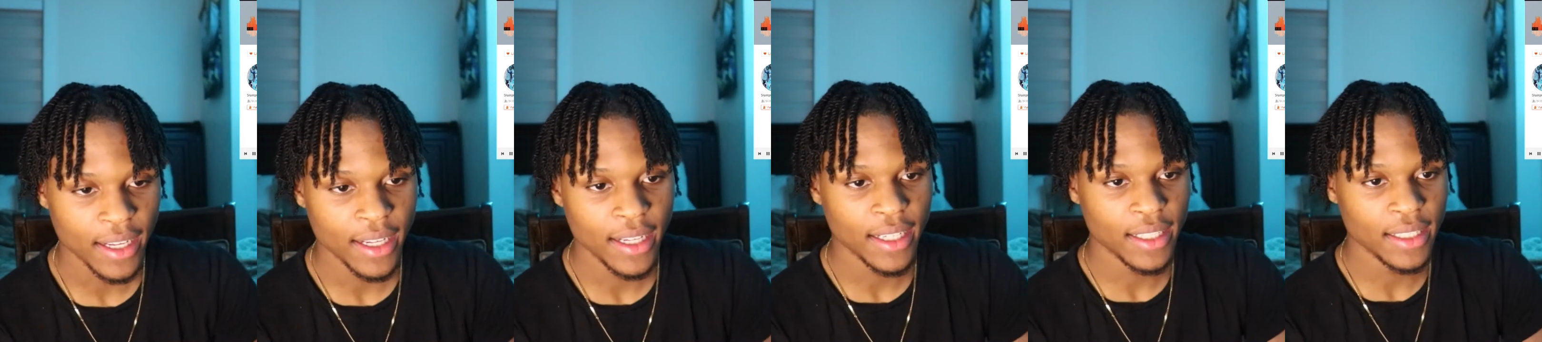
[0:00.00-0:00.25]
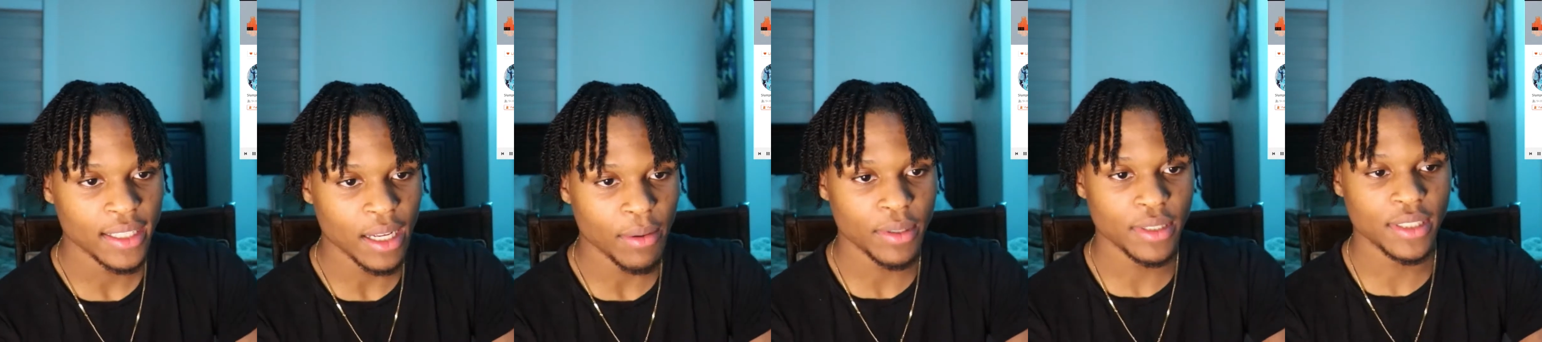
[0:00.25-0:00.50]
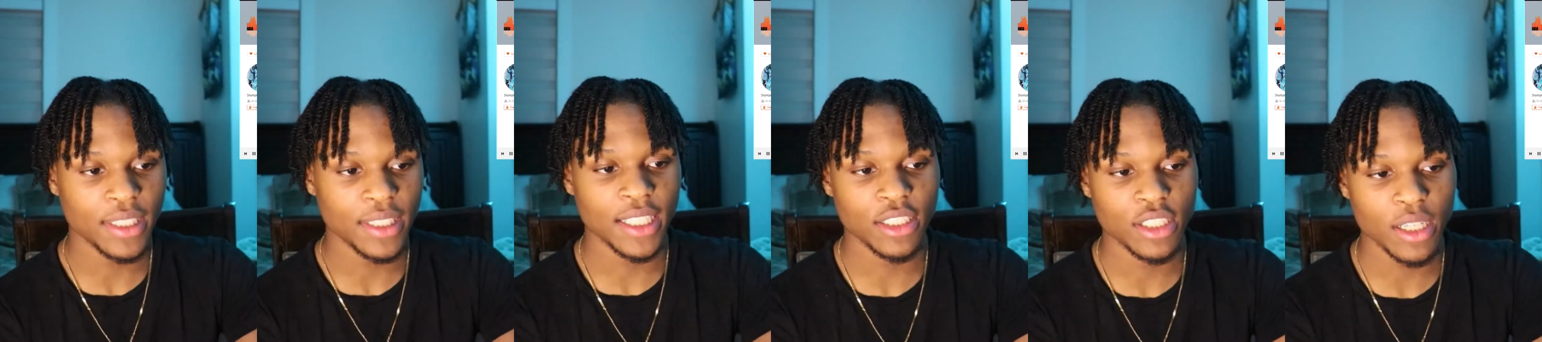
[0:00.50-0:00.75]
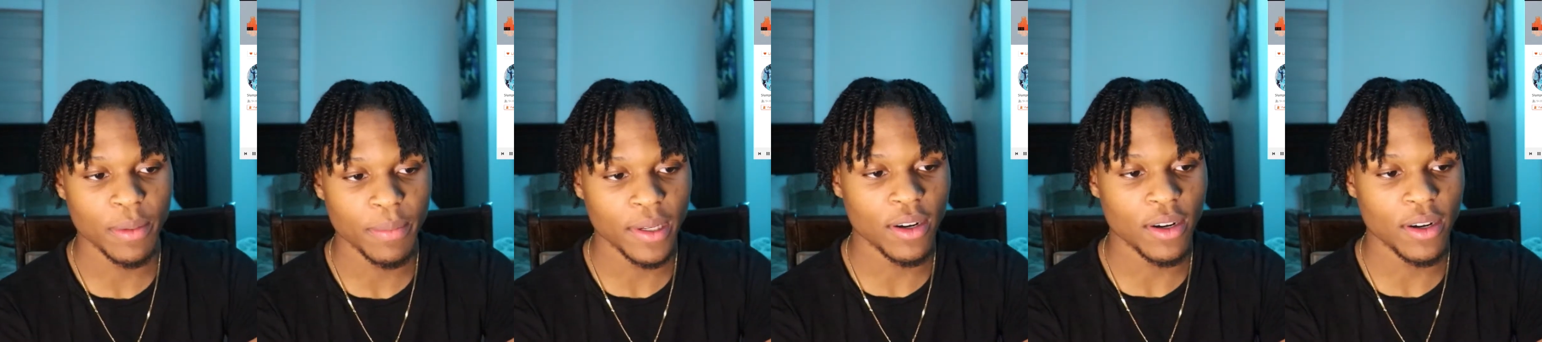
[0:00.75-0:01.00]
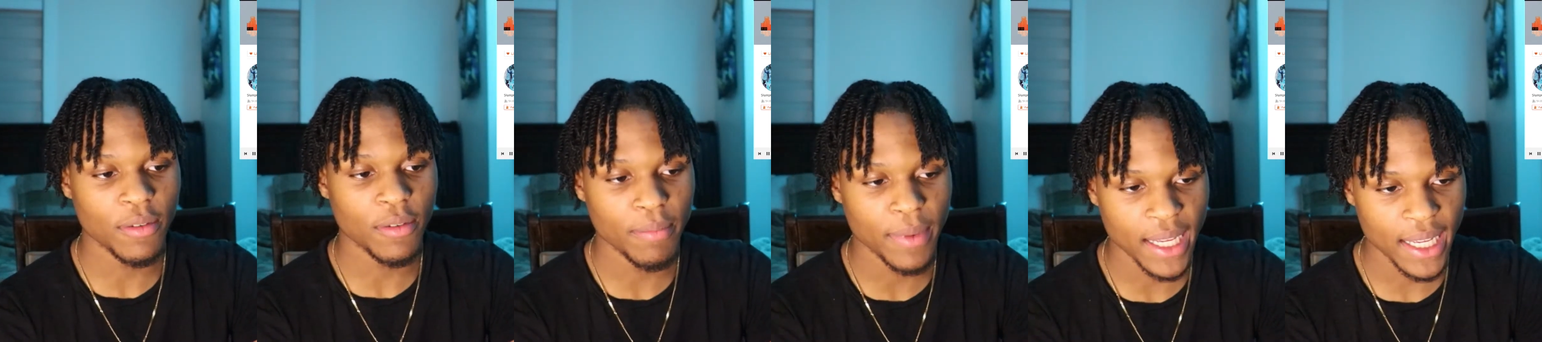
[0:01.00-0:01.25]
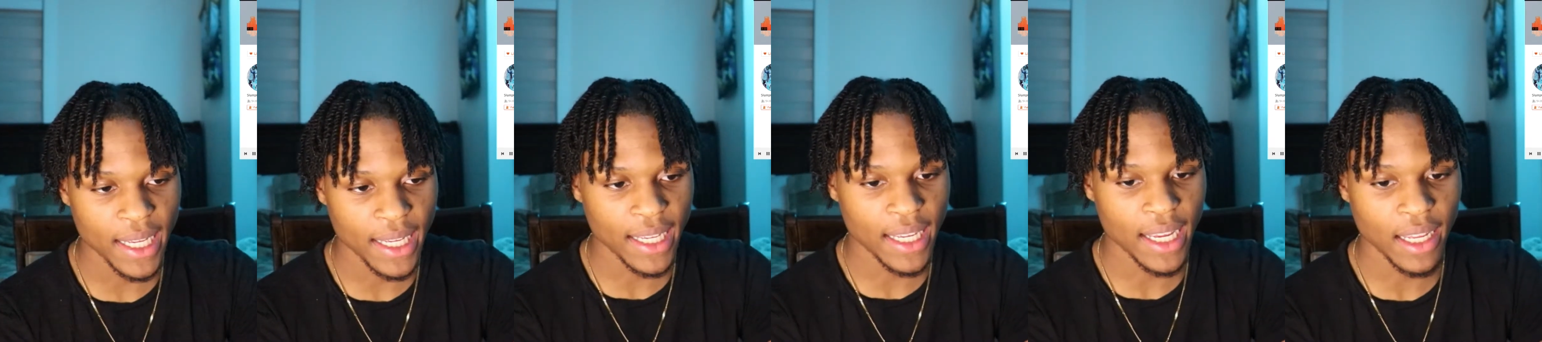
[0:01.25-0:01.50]
Damage they dripping on
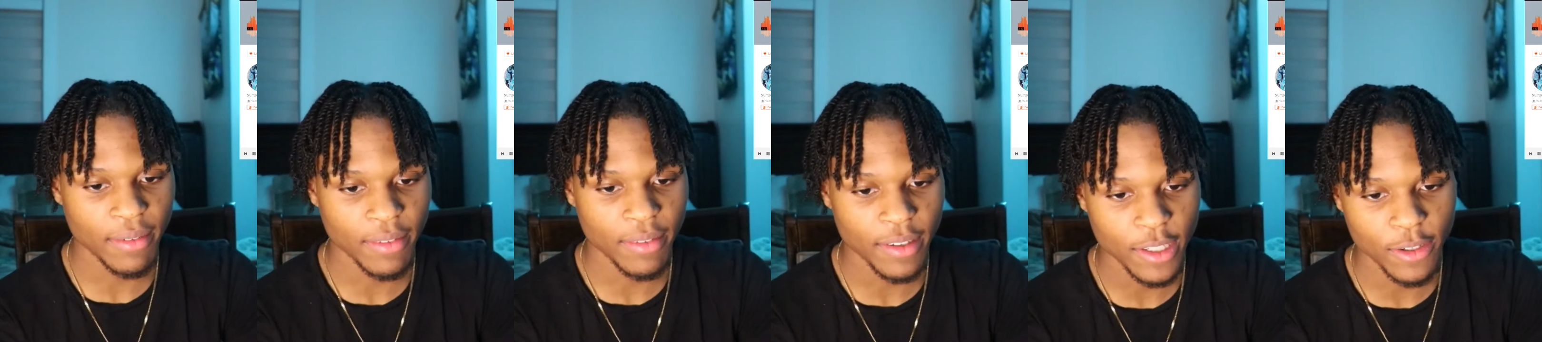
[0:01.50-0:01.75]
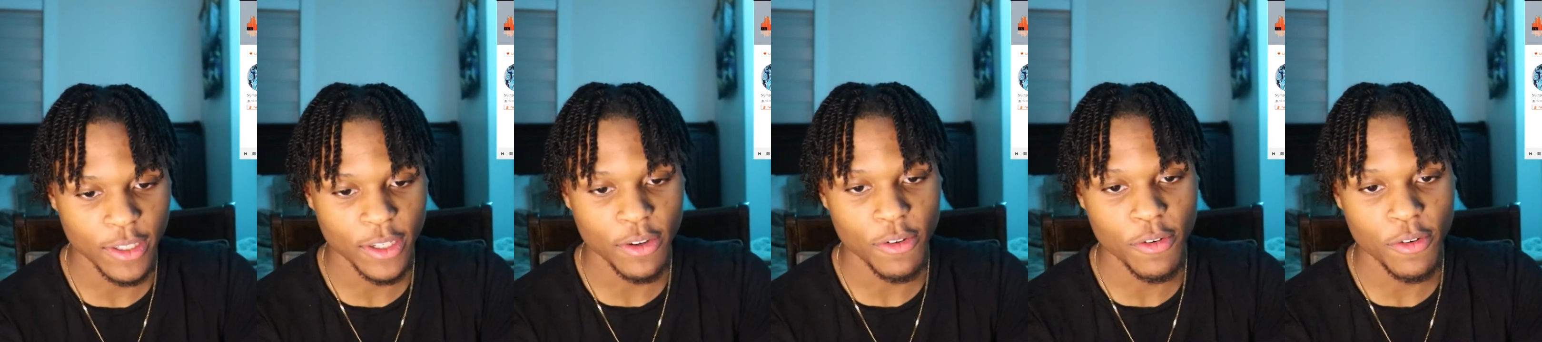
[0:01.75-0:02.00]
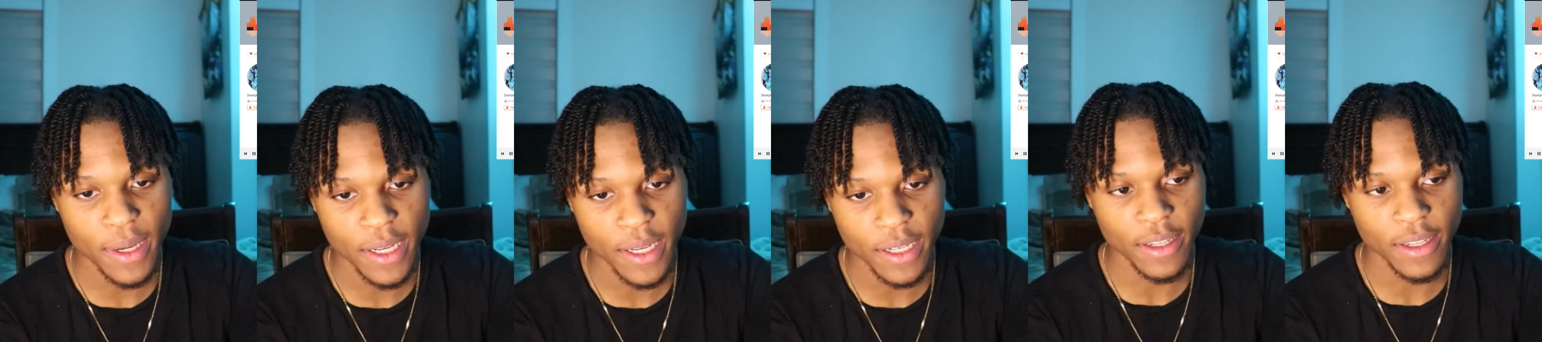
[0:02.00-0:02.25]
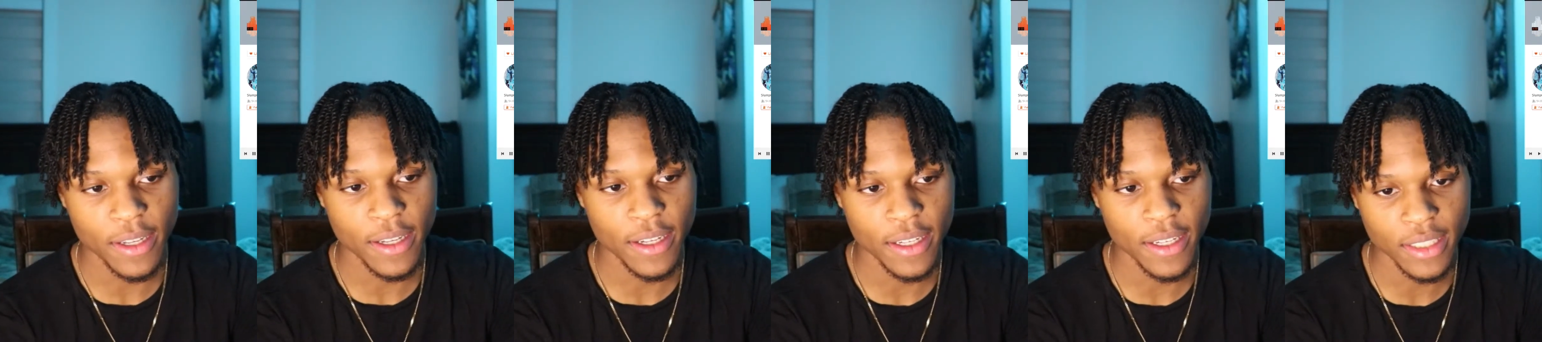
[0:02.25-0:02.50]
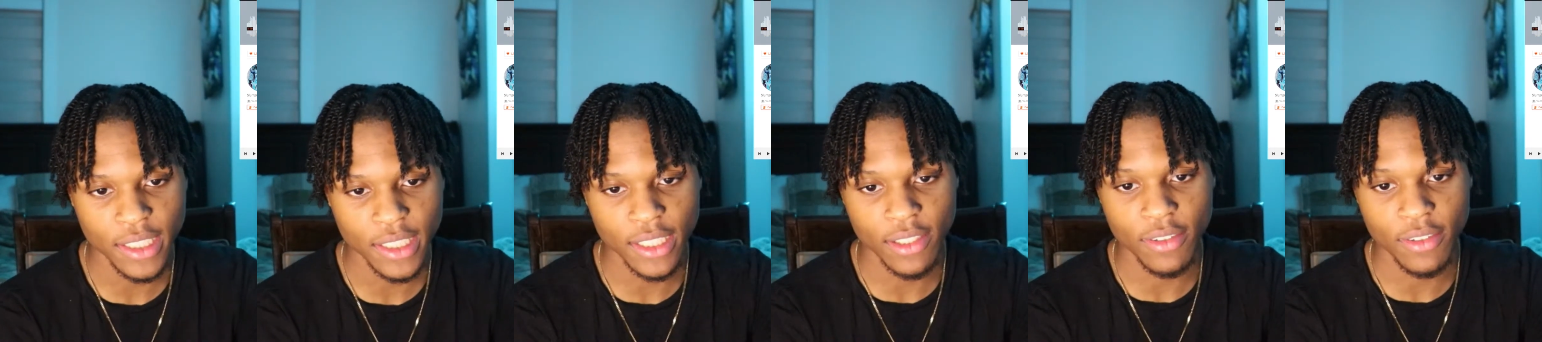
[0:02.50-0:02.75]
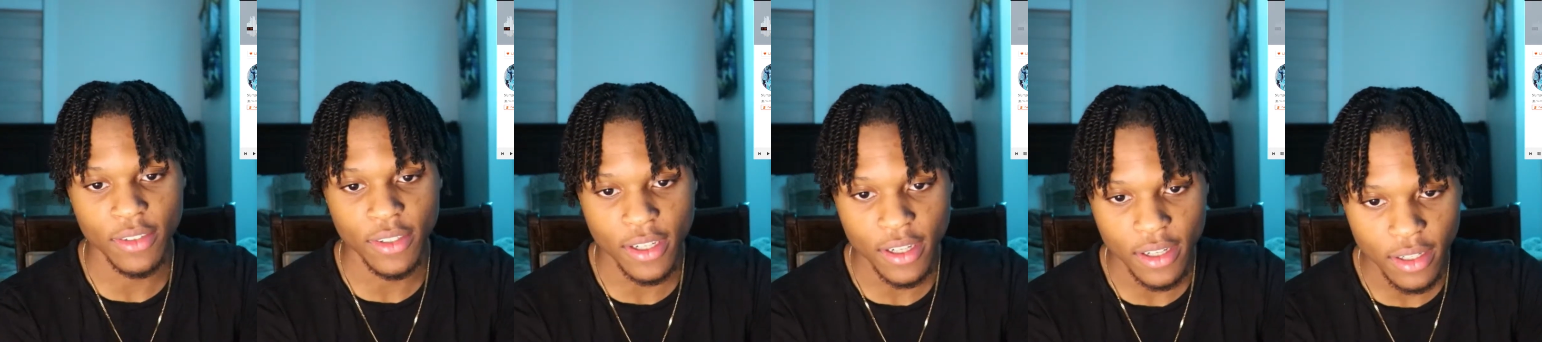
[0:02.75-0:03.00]
me. I'm gonna go your bitch there, she
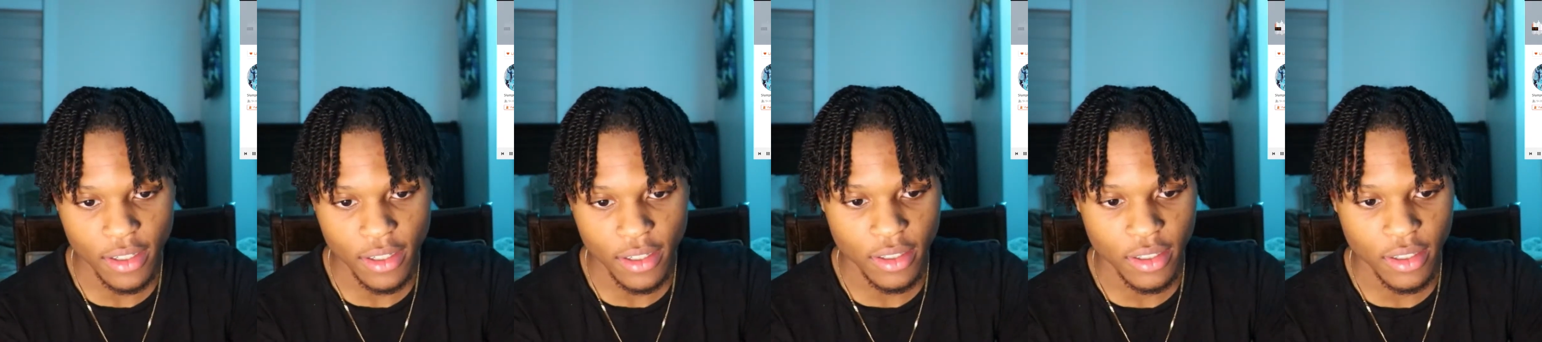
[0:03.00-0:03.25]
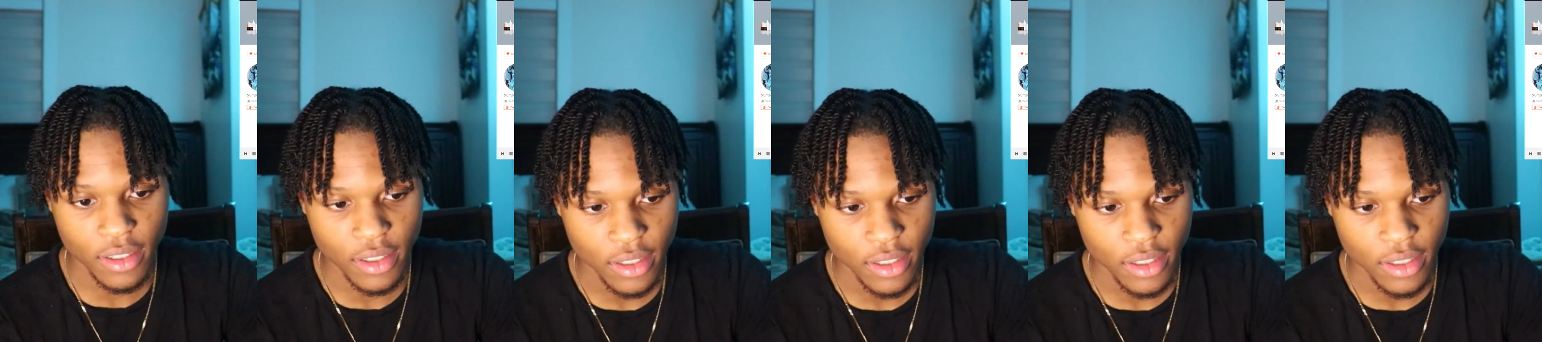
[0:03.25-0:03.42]
gon' gone.